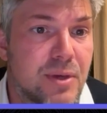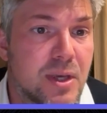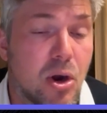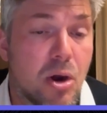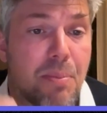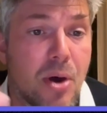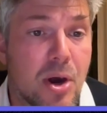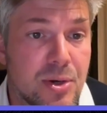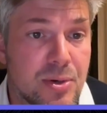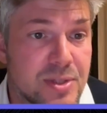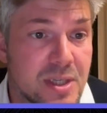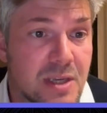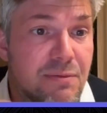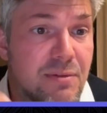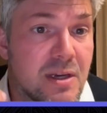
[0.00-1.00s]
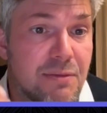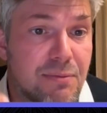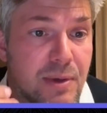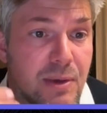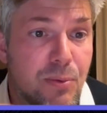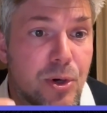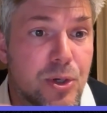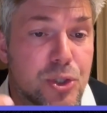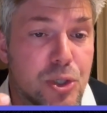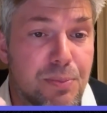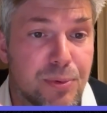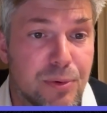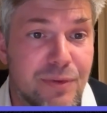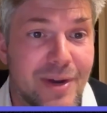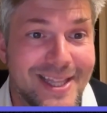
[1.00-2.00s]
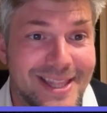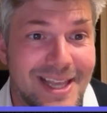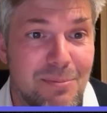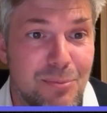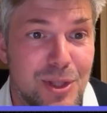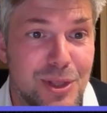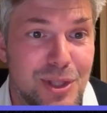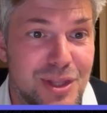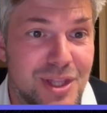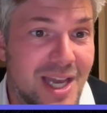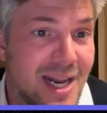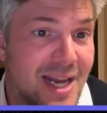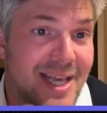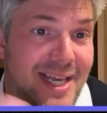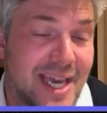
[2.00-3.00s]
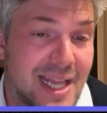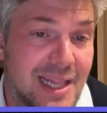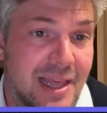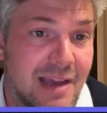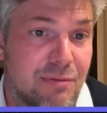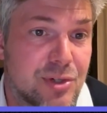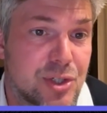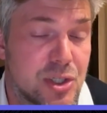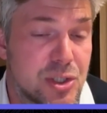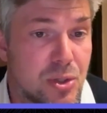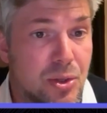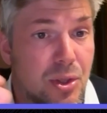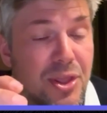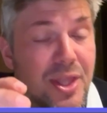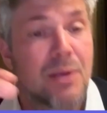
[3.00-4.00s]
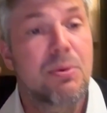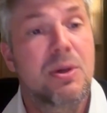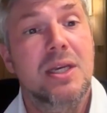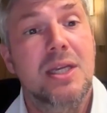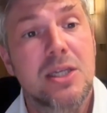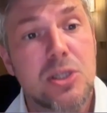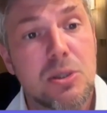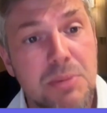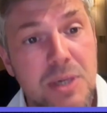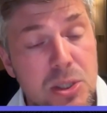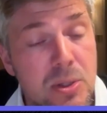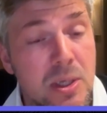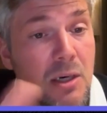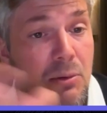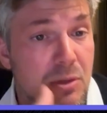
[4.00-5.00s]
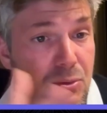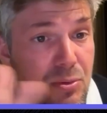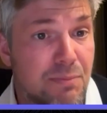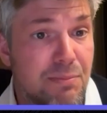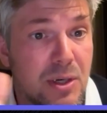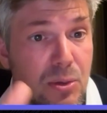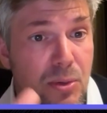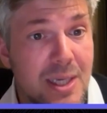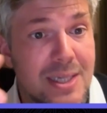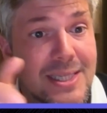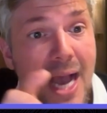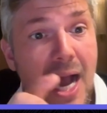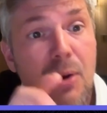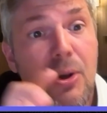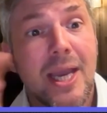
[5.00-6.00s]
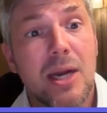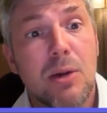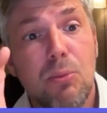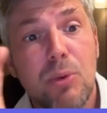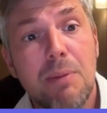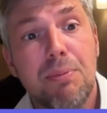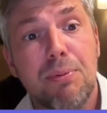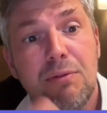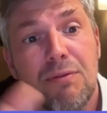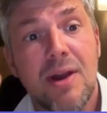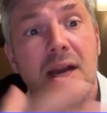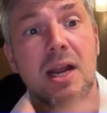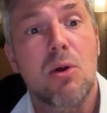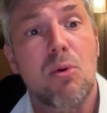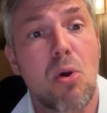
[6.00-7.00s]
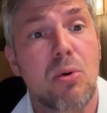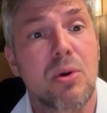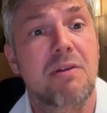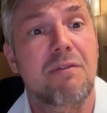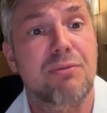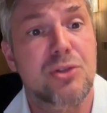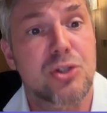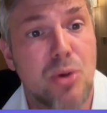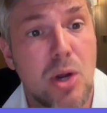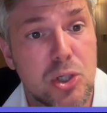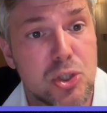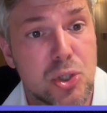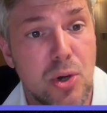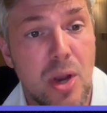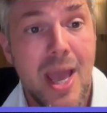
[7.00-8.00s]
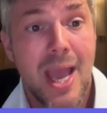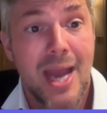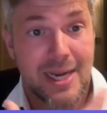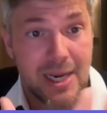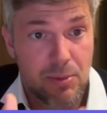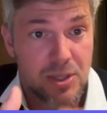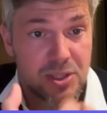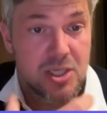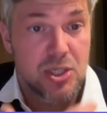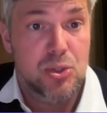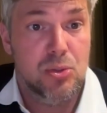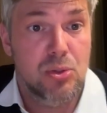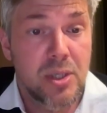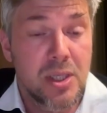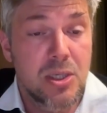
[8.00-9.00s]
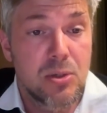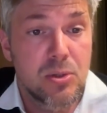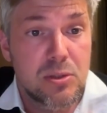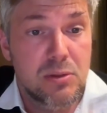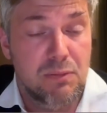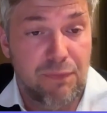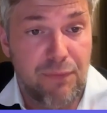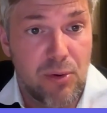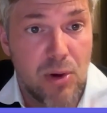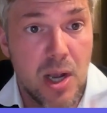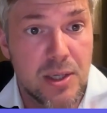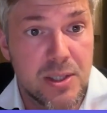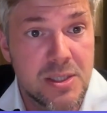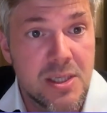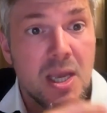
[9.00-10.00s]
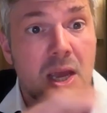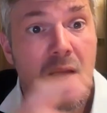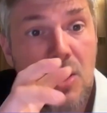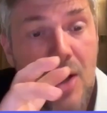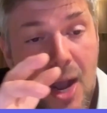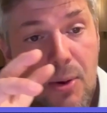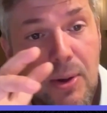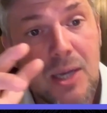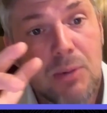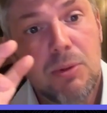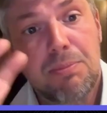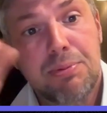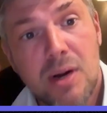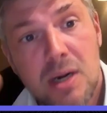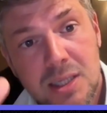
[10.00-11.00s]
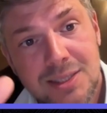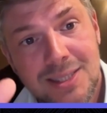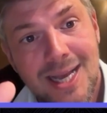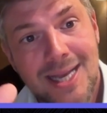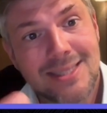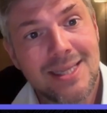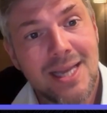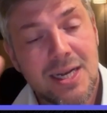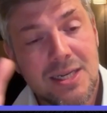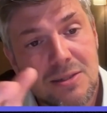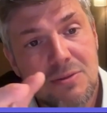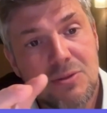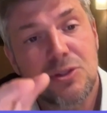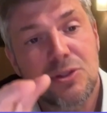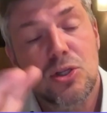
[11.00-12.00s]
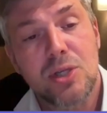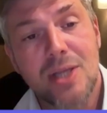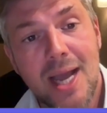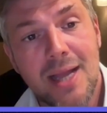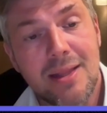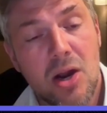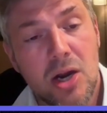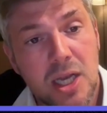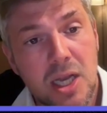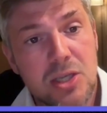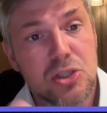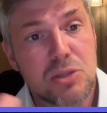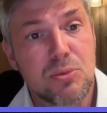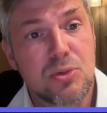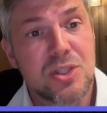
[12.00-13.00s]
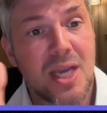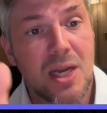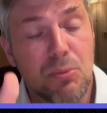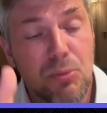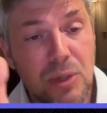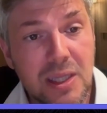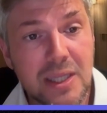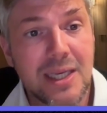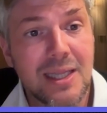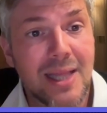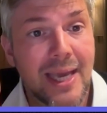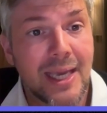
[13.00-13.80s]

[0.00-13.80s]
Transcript: our partners, even if we were to provide them with the data, they can't leverage it. So the thing we need to be doing, and which we've been doing, is how can we provide our own infrastructure that was internally used for us? How can we productize that so that our customers can really